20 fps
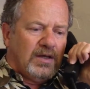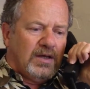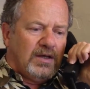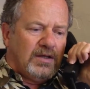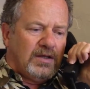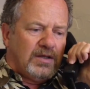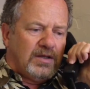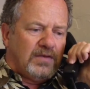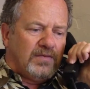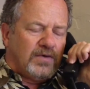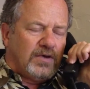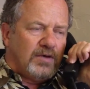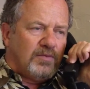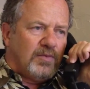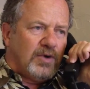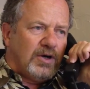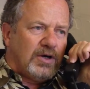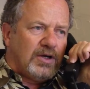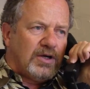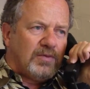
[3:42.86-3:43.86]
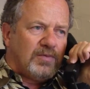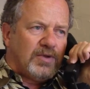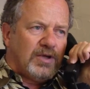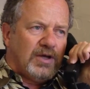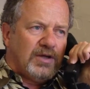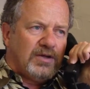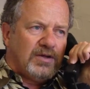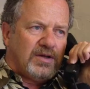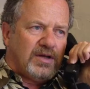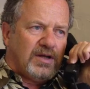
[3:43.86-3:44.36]
And then I've got a marketing
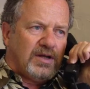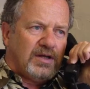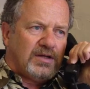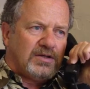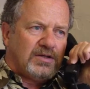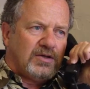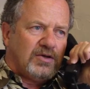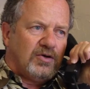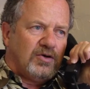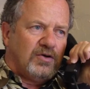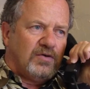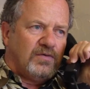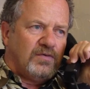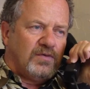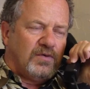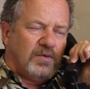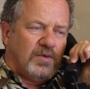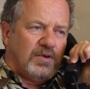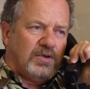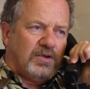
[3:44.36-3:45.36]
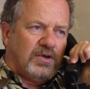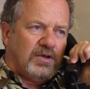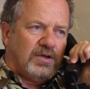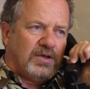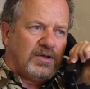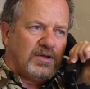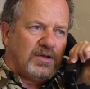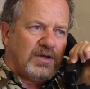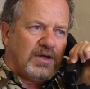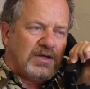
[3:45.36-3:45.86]
plan that I'd like to go over with you. I
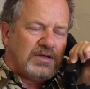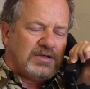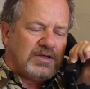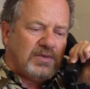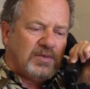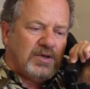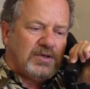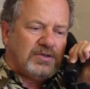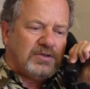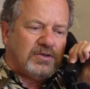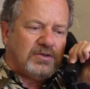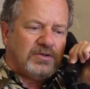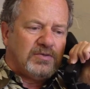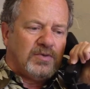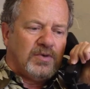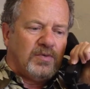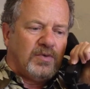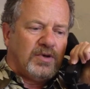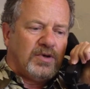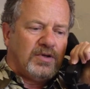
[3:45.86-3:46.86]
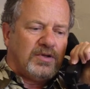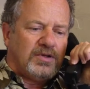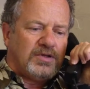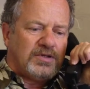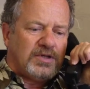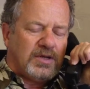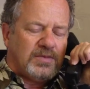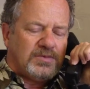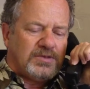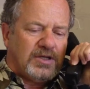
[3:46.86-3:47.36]
think the last time I told you we're one of the
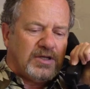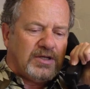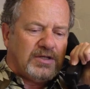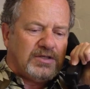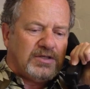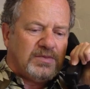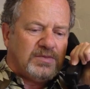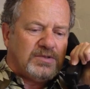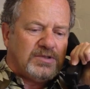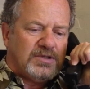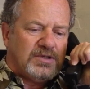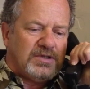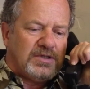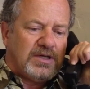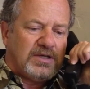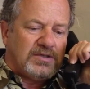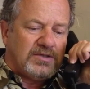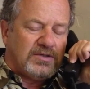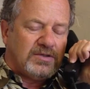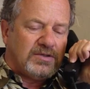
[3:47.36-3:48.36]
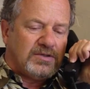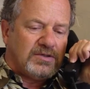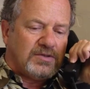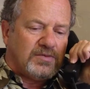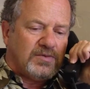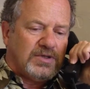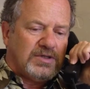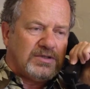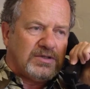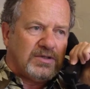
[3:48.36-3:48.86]
top selling teams in the desert, and there's a
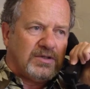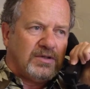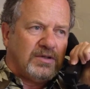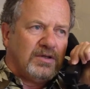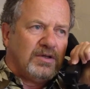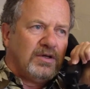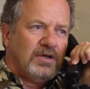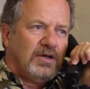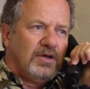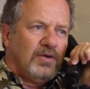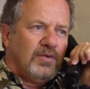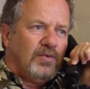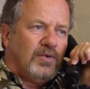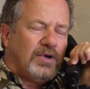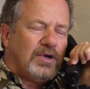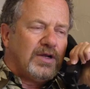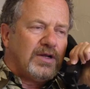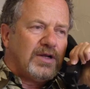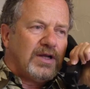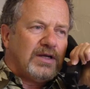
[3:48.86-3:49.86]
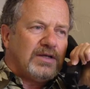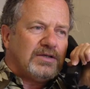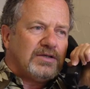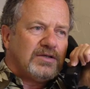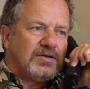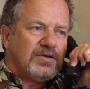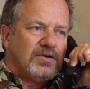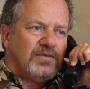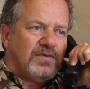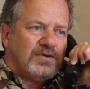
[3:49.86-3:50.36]
reason. What I'd like to
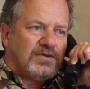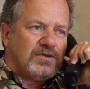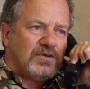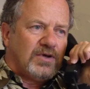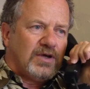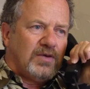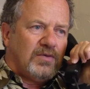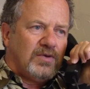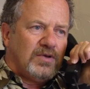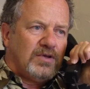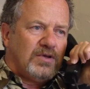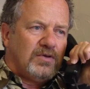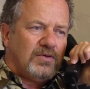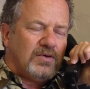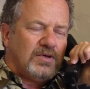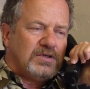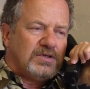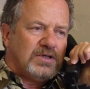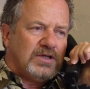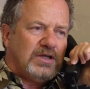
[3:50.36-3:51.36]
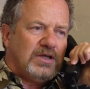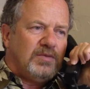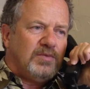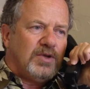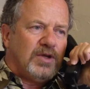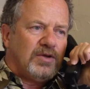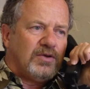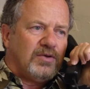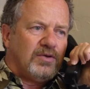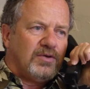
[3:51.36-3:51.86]
do, if it's okay with you, is
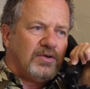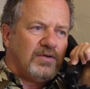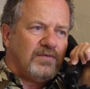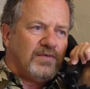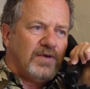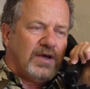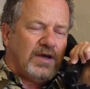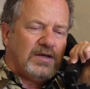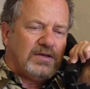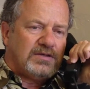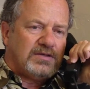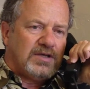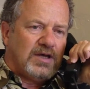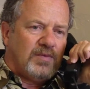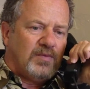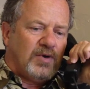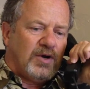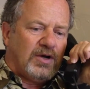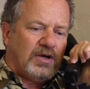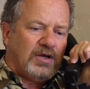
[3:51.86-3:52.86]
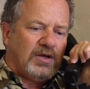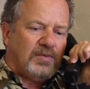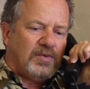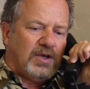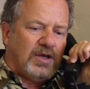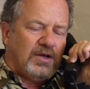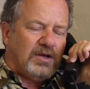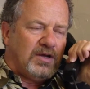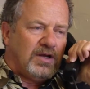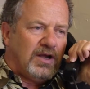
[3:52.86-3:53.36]
email you in advance that marketing
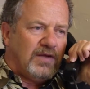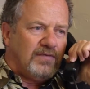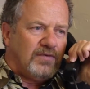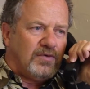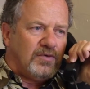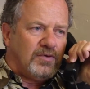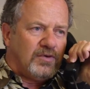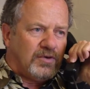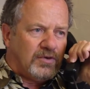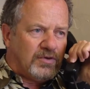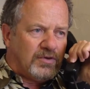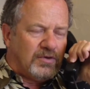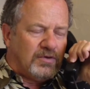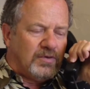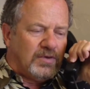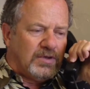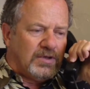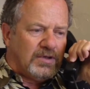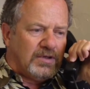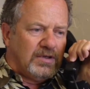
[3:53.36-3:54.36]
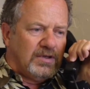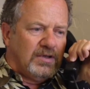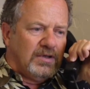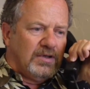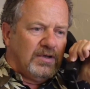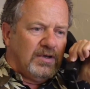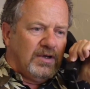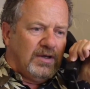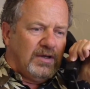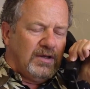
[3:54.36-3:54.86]
plan and have you look through it.
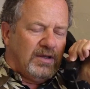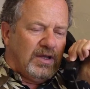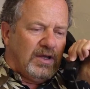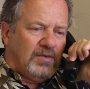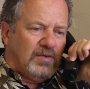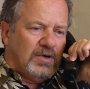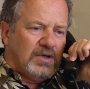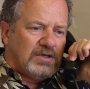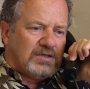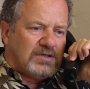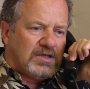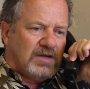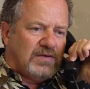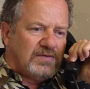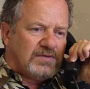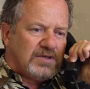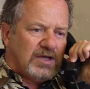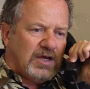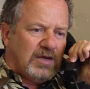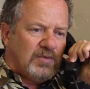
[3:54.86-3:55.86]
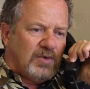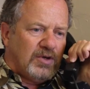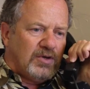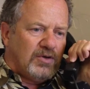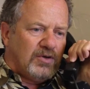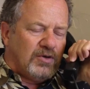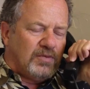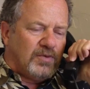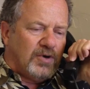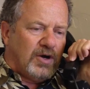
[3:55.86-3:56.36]
And then that way it saves time on
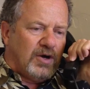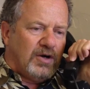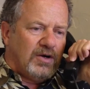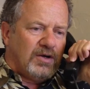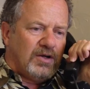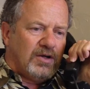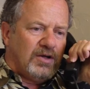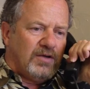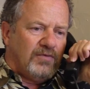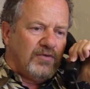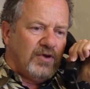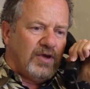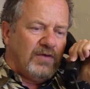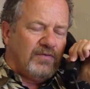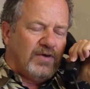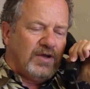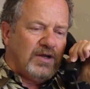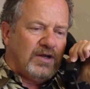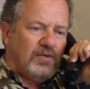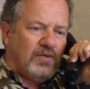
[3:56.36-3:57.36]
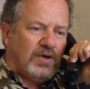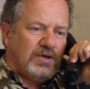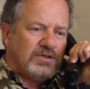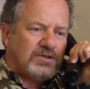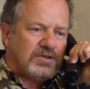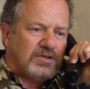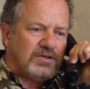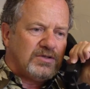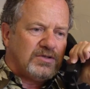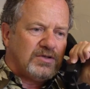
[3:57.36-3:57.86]
your part, and if you have any
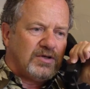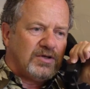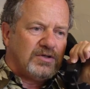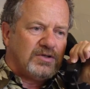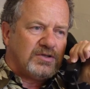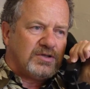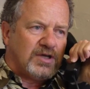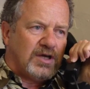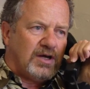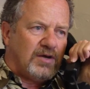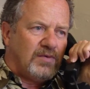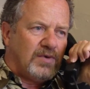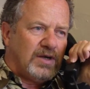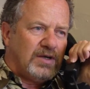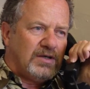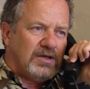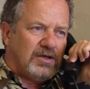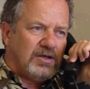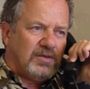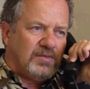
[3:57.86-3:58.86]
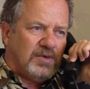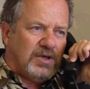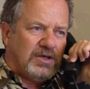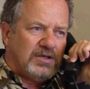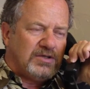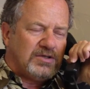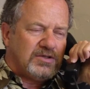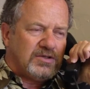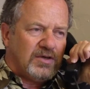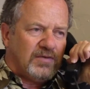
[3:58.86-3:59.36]
questions, you can just kind of write down the
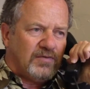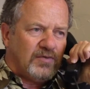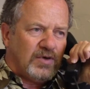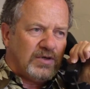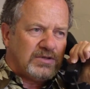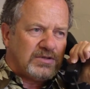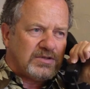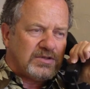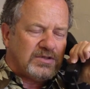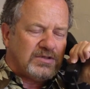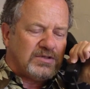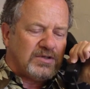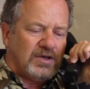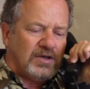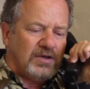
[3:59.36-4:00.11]
pages you have questions